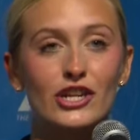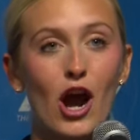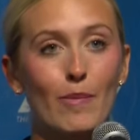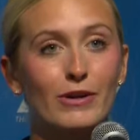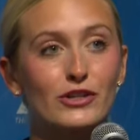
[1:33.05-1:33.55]

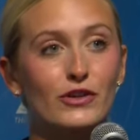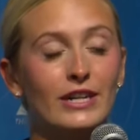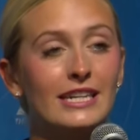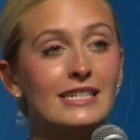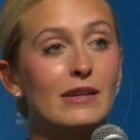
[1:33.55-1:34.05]

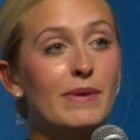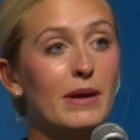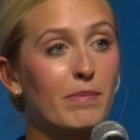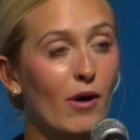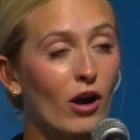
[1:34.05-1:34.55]
opportunities to be a
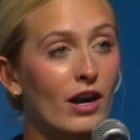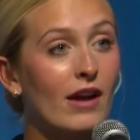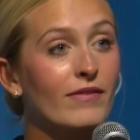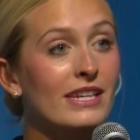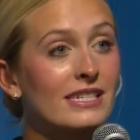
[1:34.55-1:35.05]
part
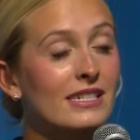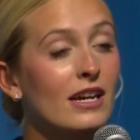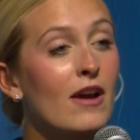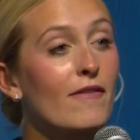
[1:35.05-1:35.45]
of this